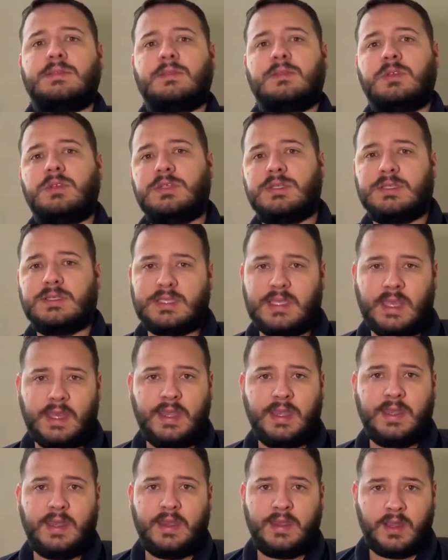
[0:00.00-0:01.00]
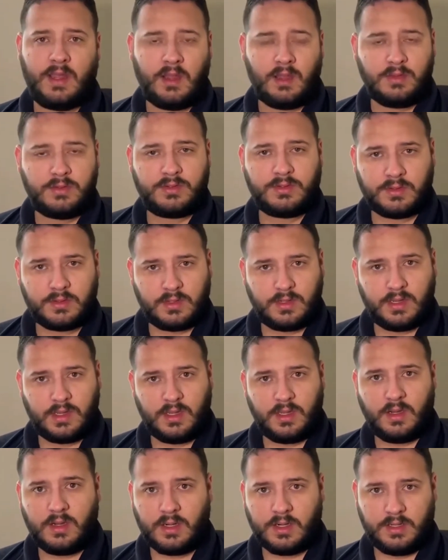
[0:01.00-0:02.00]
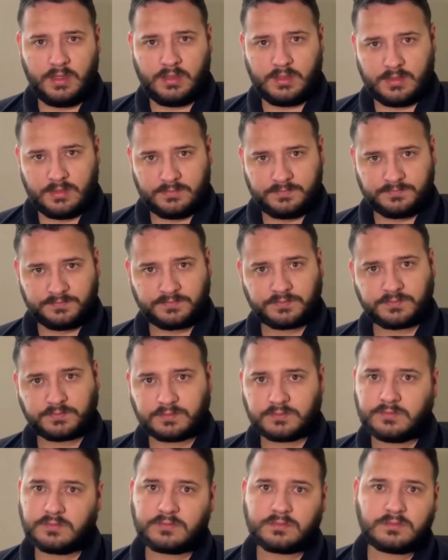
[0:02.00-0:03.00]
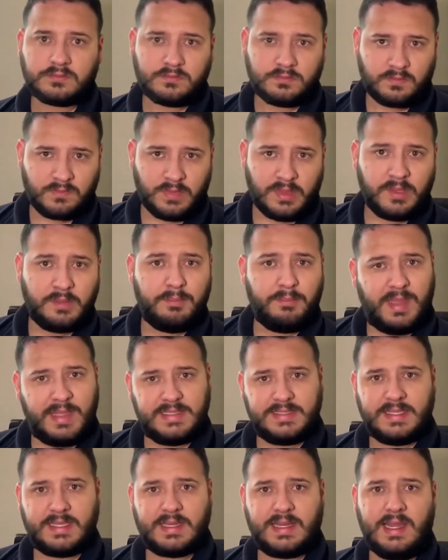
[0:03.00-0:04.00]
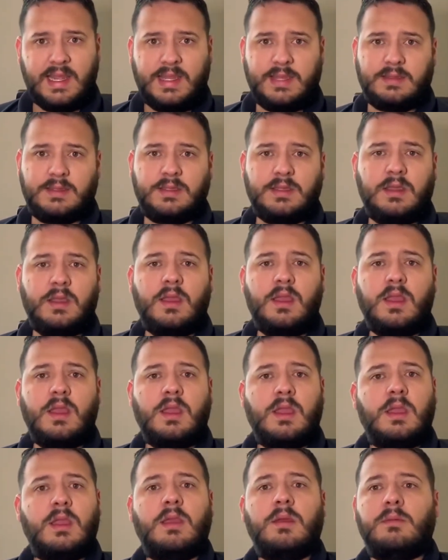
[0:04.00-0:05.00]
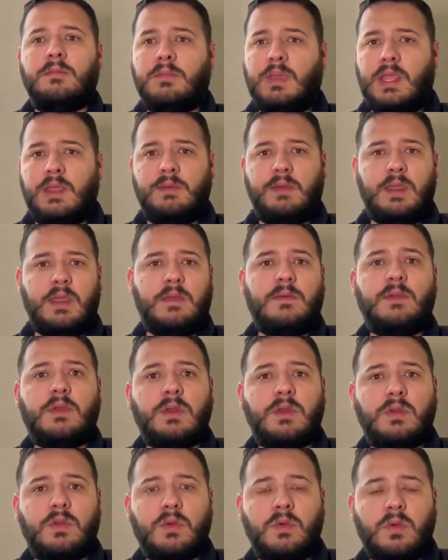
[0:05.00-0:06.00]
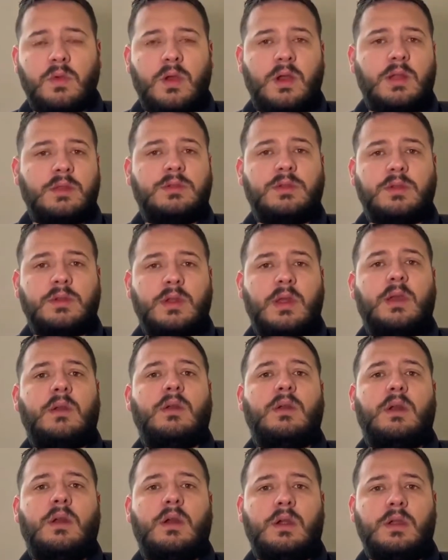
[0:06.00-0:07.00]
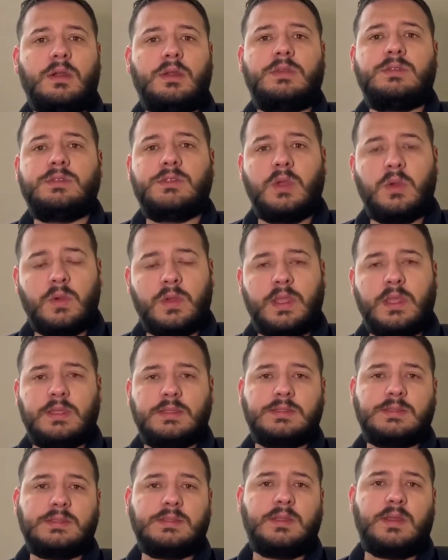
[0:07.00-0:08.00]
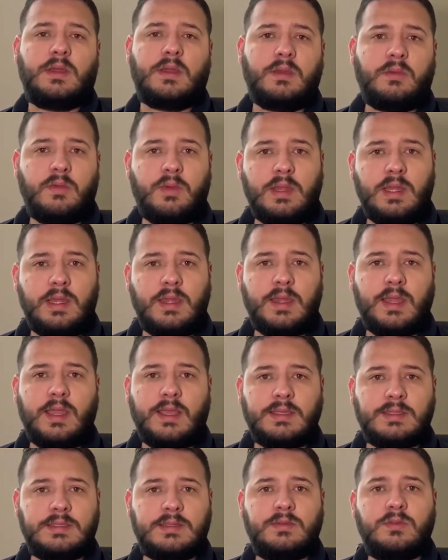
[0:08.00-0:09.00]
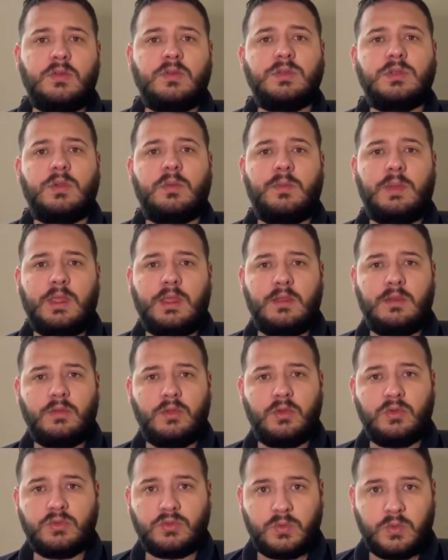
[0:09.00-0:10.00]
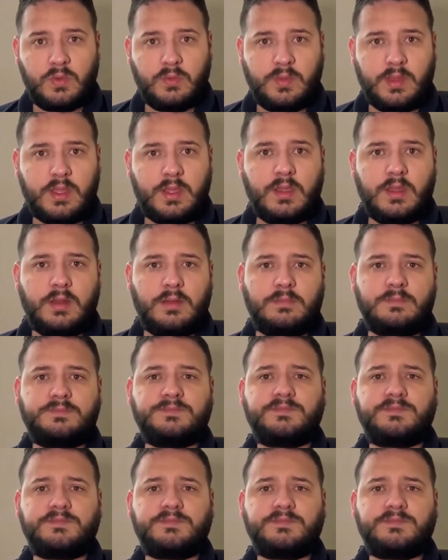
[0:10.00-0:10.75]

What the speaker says: You're just getting an altered art basic land. Maybe if you do altered art tokens that are really nice, those will be good.